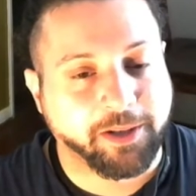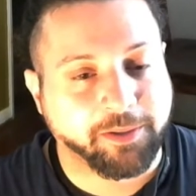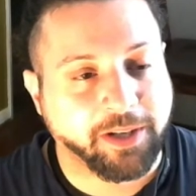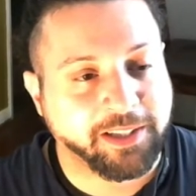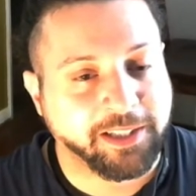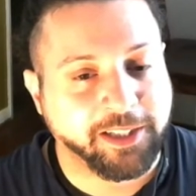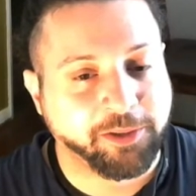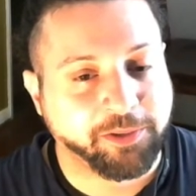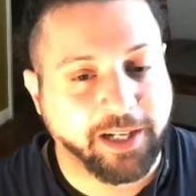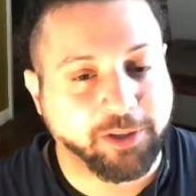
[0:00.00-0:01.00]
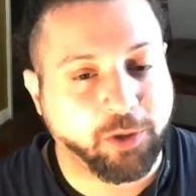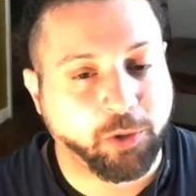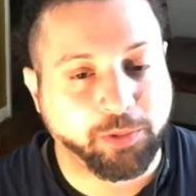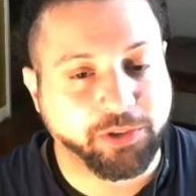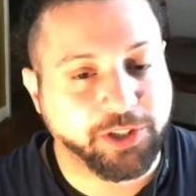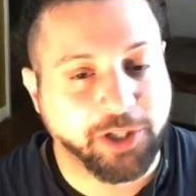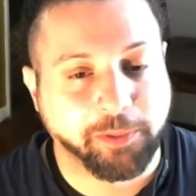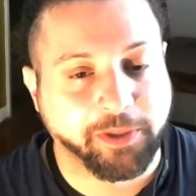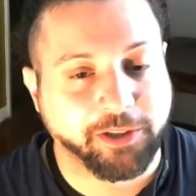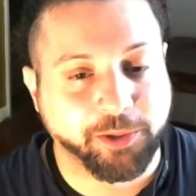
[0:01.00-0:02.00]
I think he only had Coble just
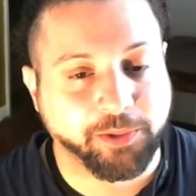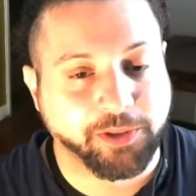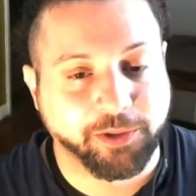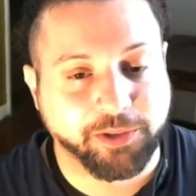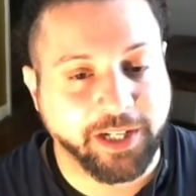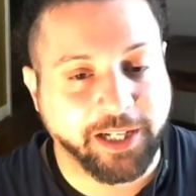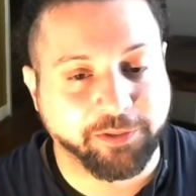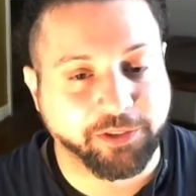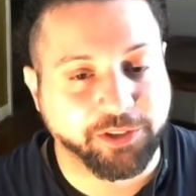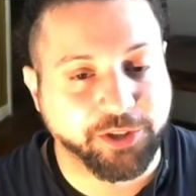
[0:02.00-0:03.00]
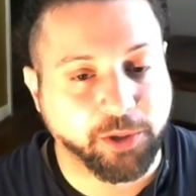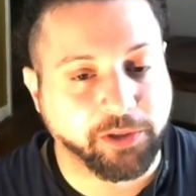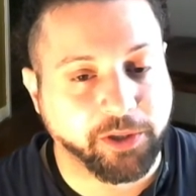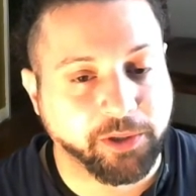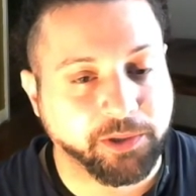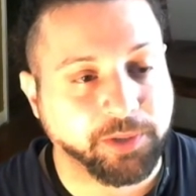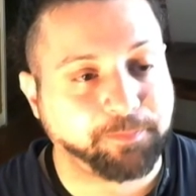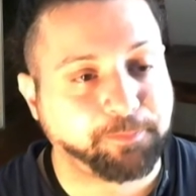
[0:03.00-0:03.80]
coming and doing those handful of solos.